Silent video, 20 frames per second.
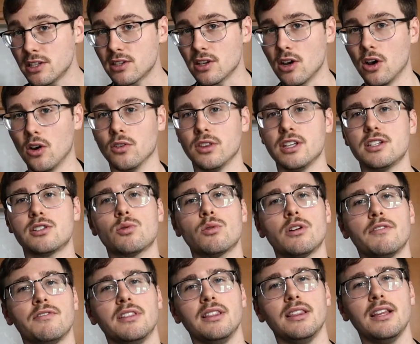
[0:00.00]
so, this
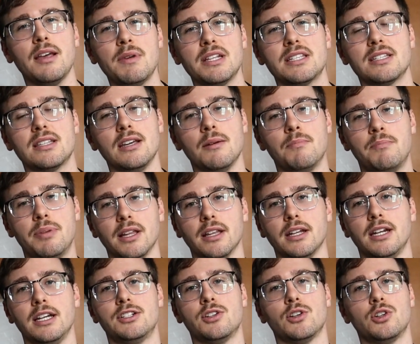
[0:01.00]
sort of limits the
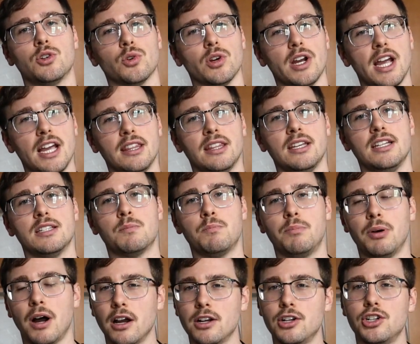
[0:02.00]
ability to create these
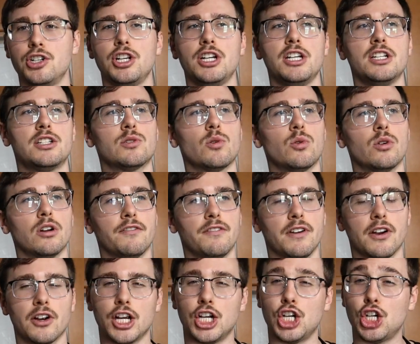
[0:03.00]
pungy, sort of
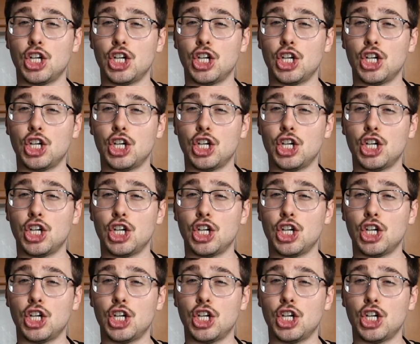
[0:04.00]
very